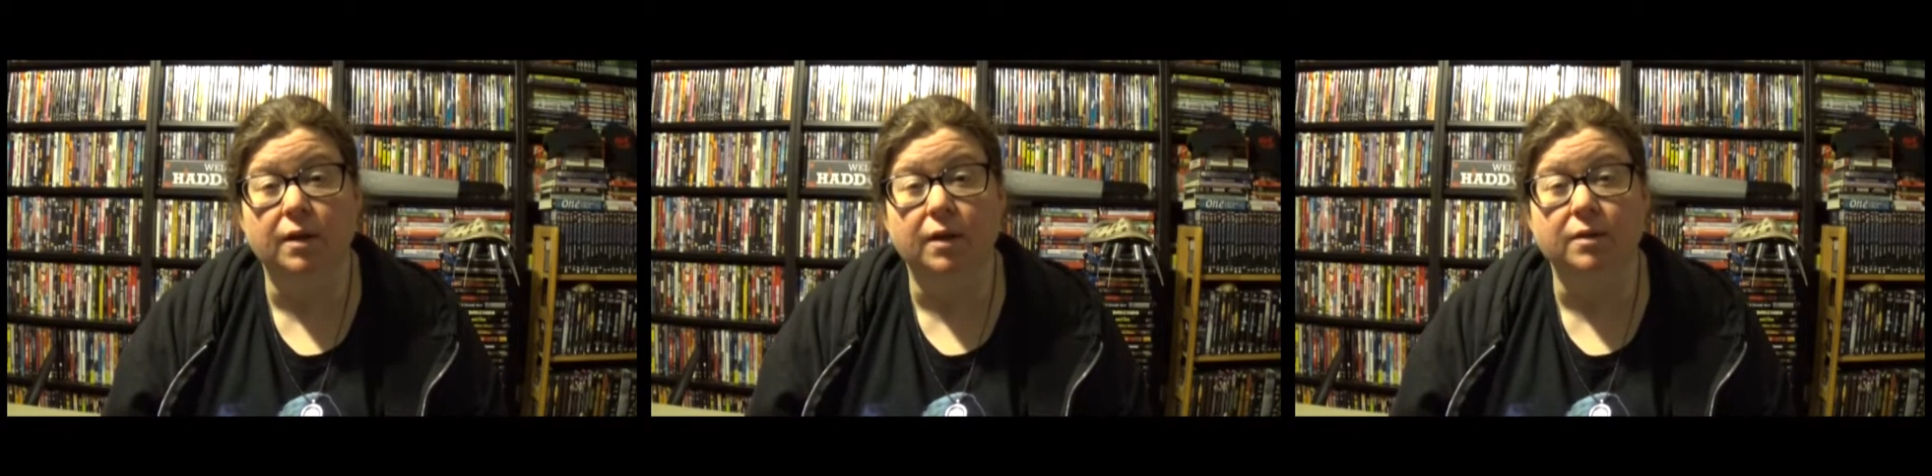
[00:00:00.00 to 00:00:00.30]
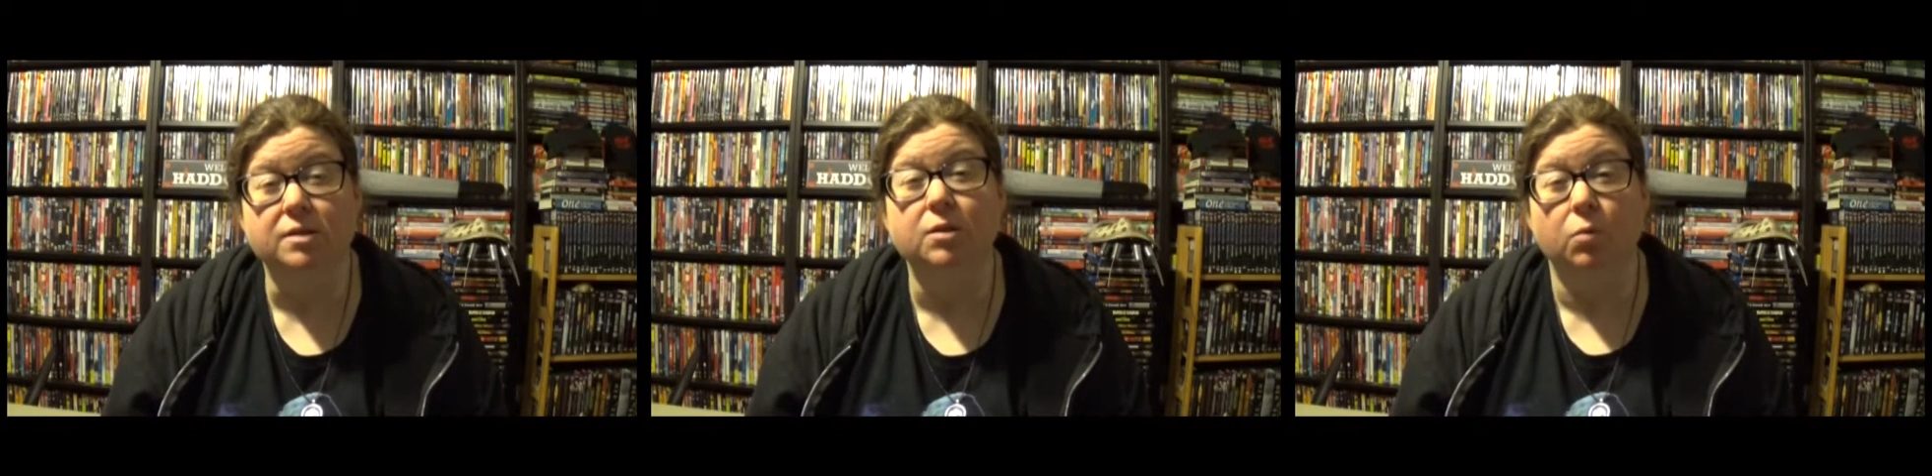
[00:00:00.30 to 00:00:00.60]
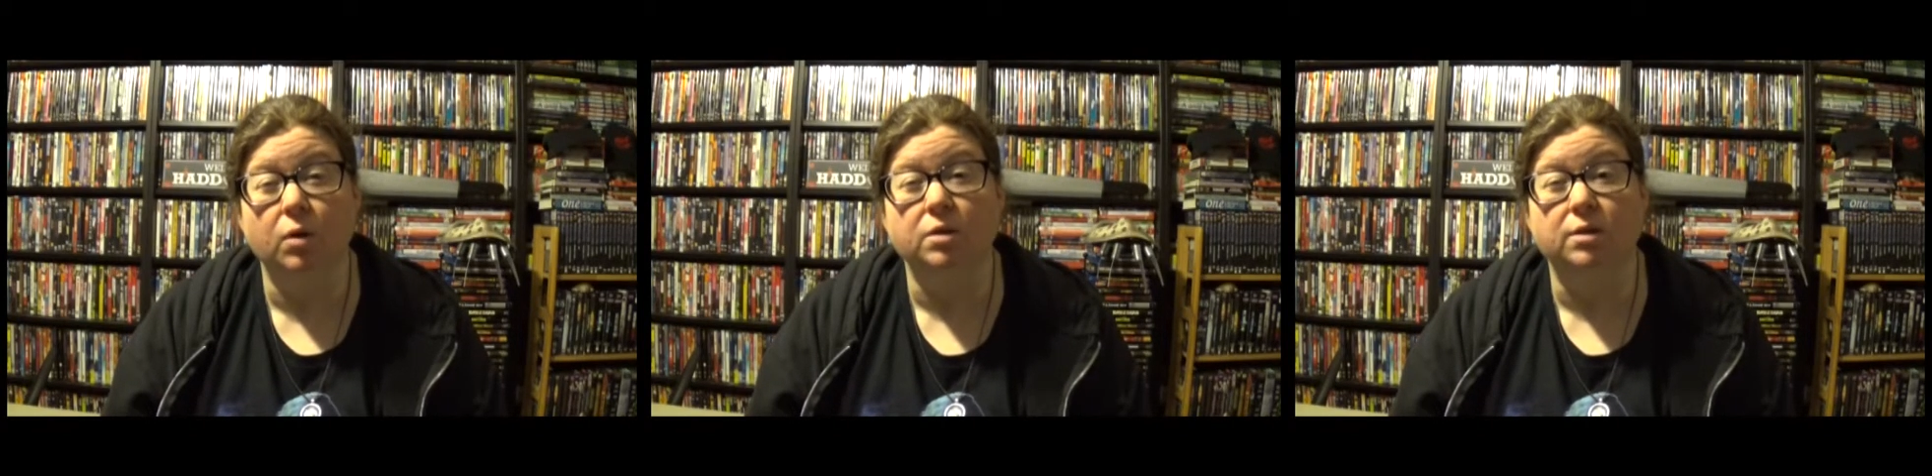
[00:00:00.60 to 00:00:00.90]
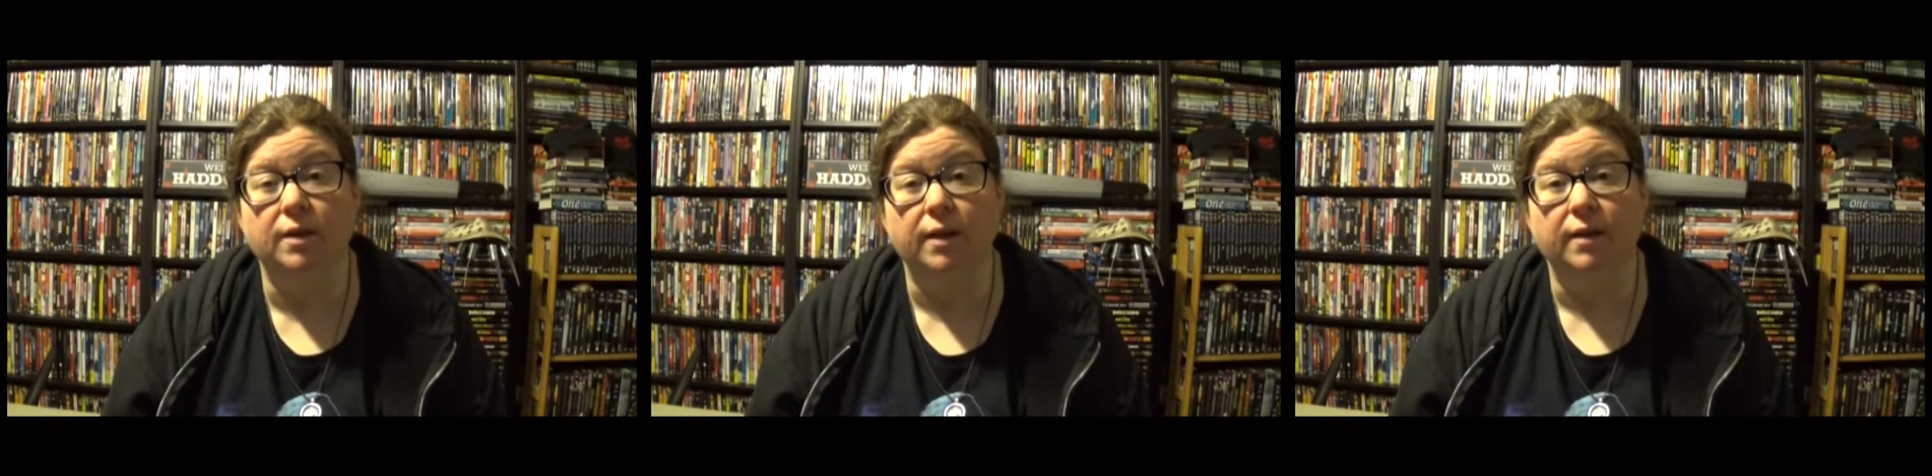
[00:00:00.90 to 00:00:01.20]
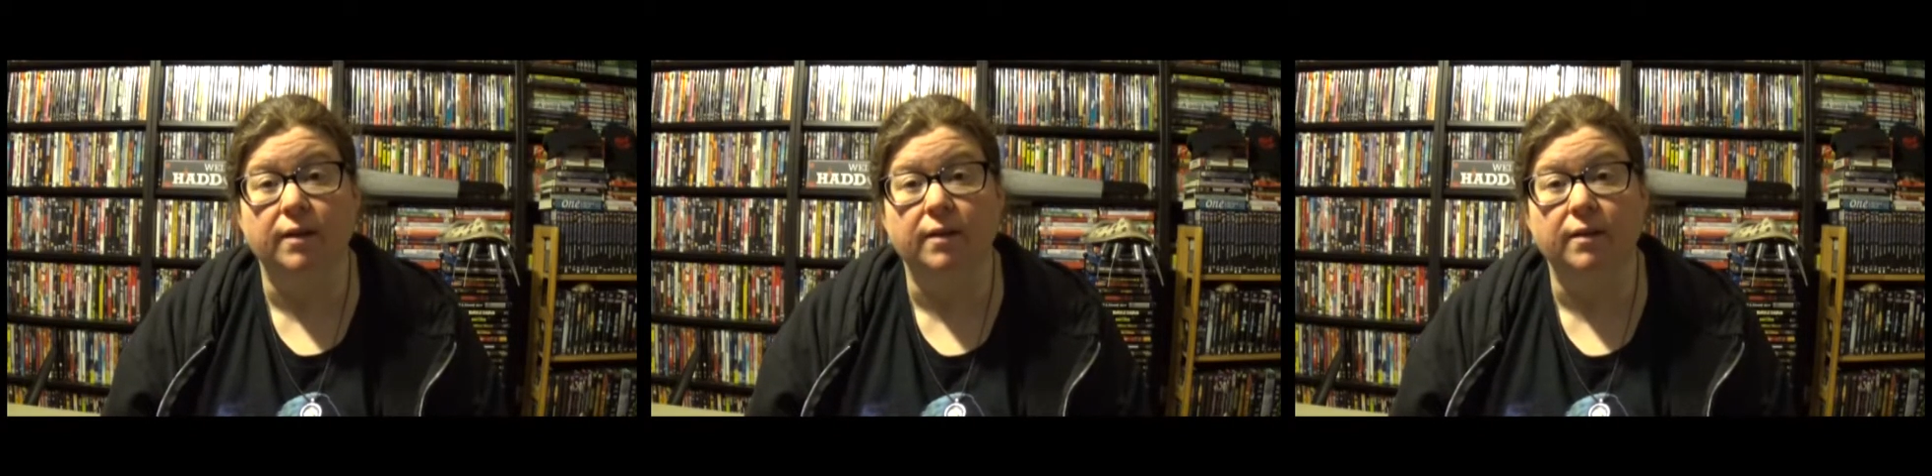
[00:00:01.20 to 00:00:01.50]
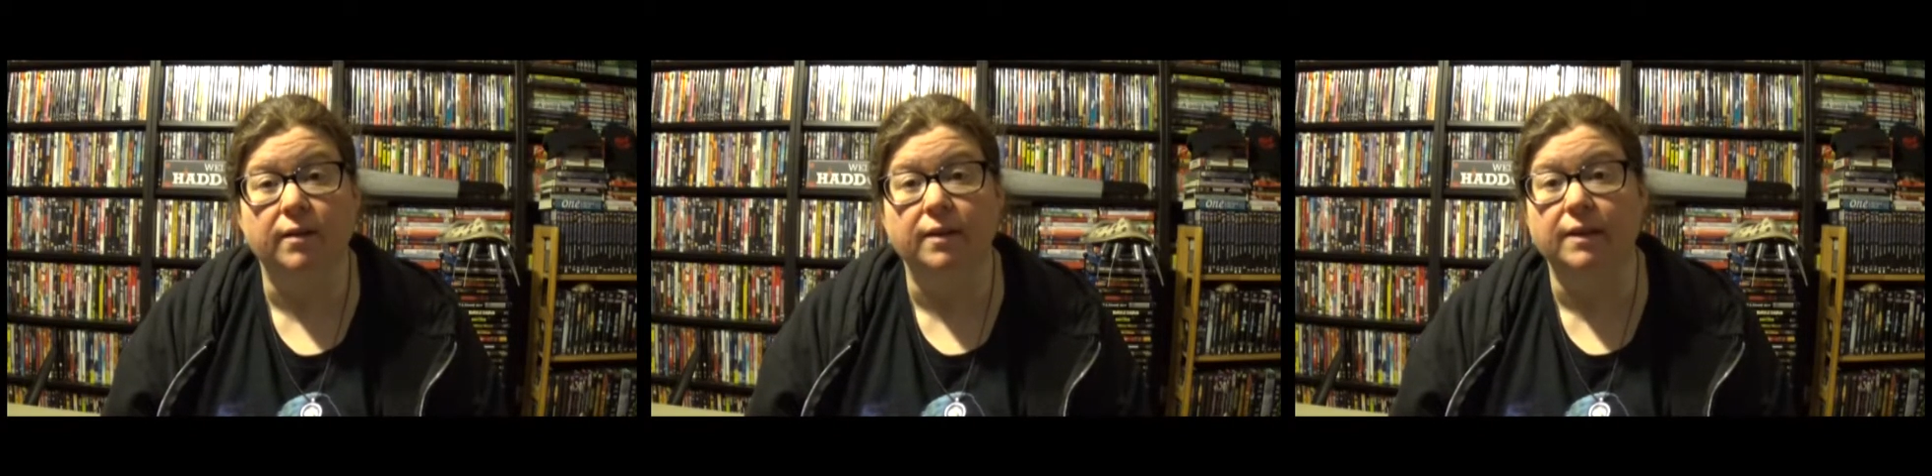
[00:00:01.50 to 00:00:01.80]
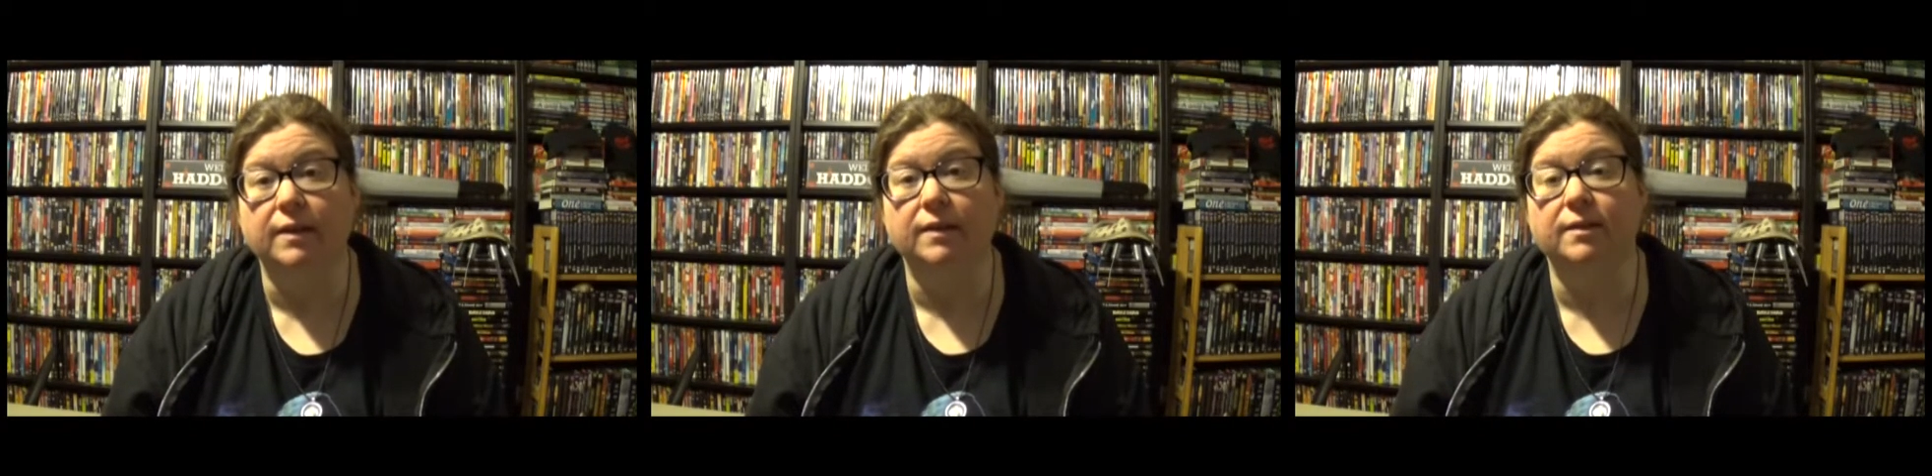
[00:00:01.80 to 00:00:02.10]
And it still works today. And I
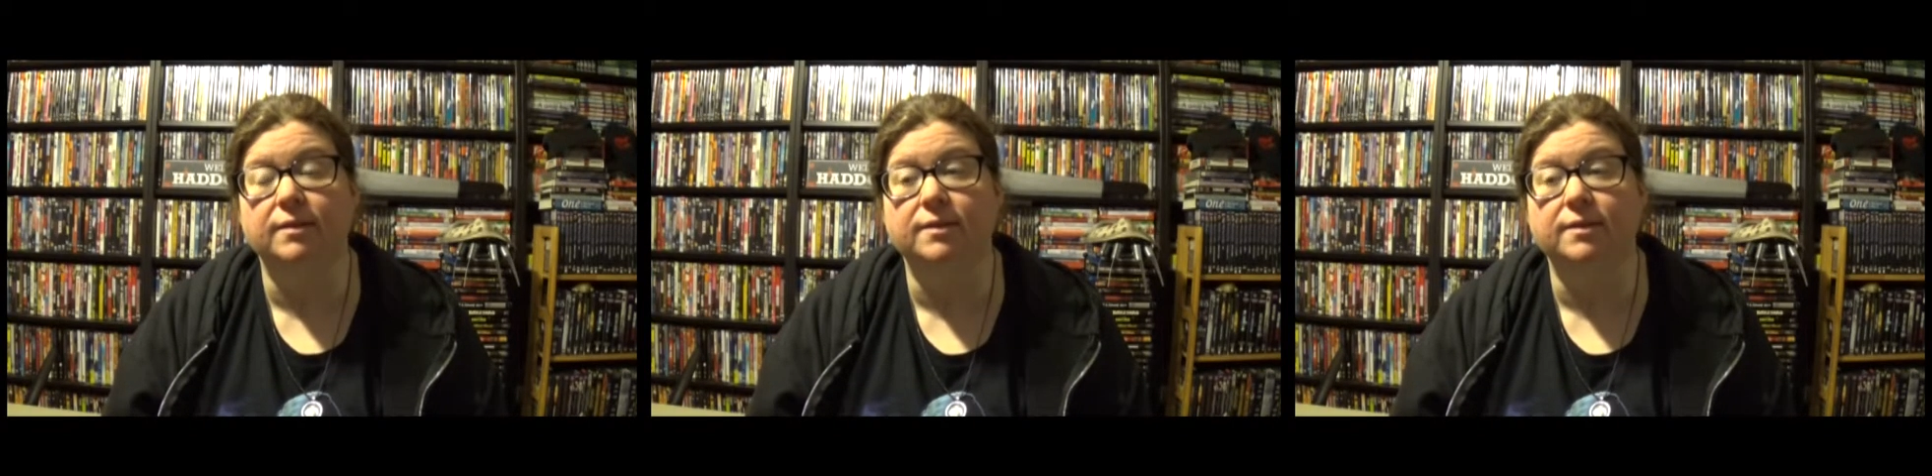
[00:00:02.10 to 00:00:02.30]
think